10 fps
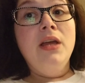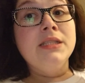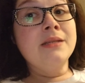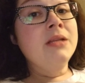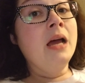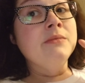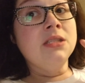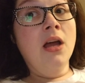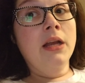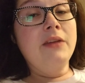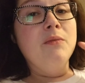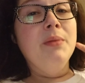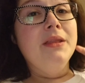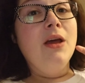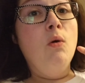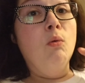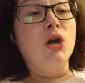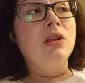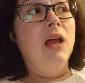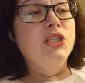Sometimes not even, but they'll
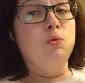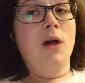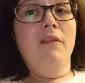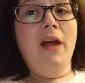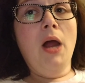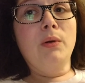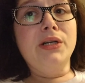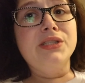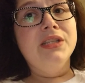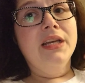work like twelve hours,